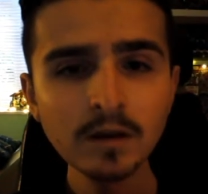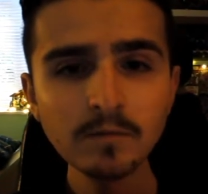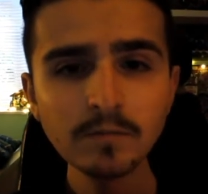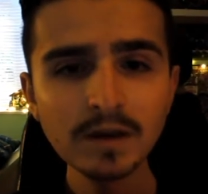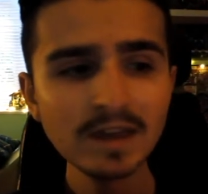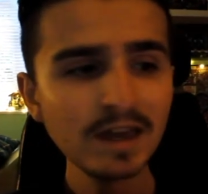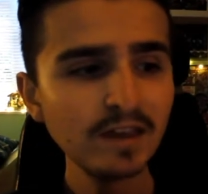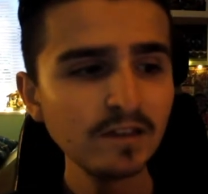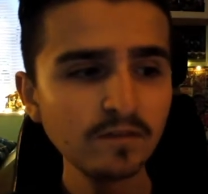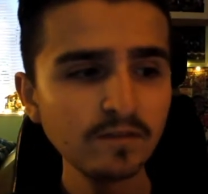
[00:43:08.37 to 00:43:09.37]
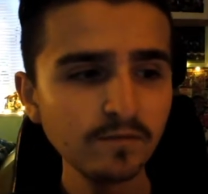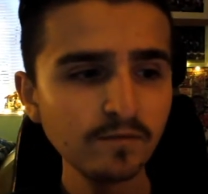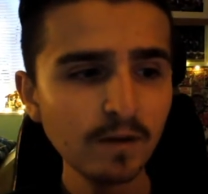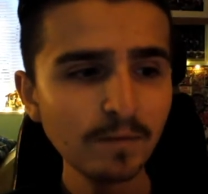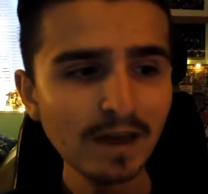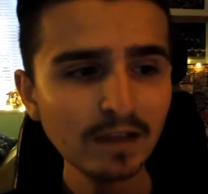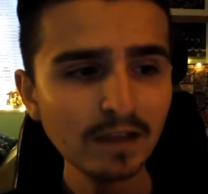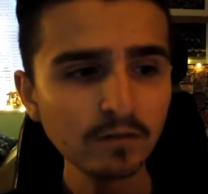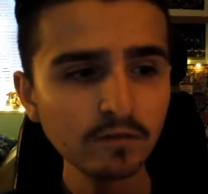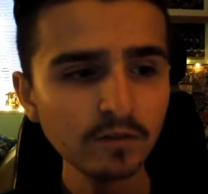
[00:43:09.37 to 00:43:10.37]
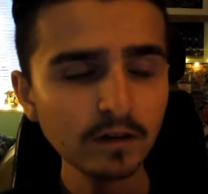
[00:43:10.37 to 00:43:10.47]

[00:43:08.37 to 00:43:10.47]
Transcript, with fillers: But yeah, it just felt bad because,